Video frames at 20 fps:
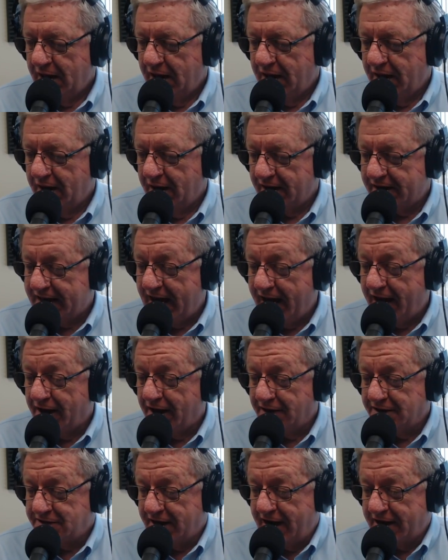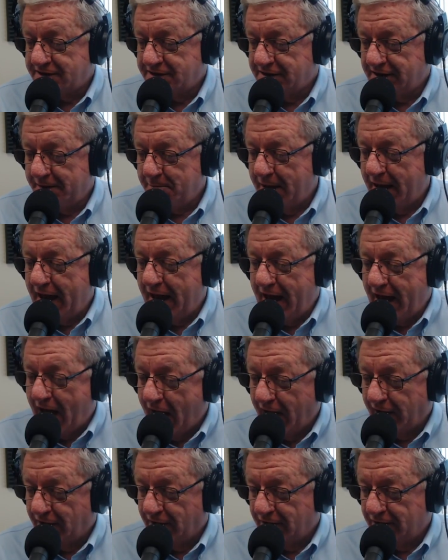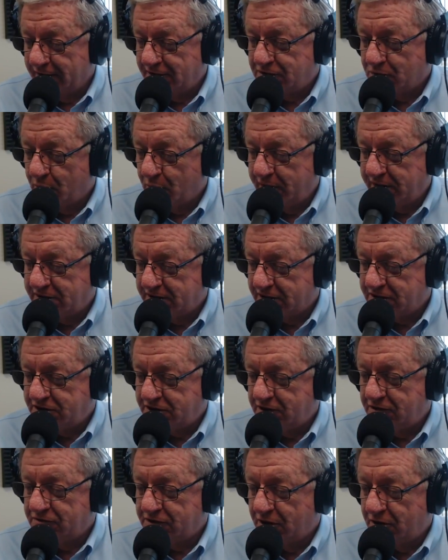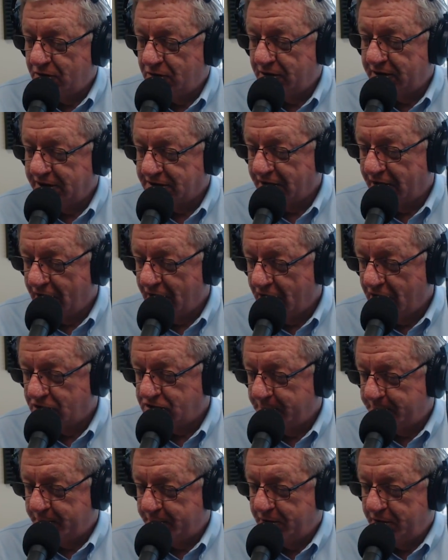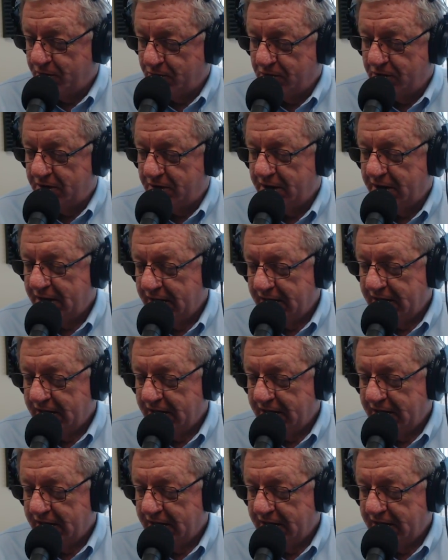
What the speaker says: Kyle is actually my idol. He's 26 years old. He's an entrepreneur.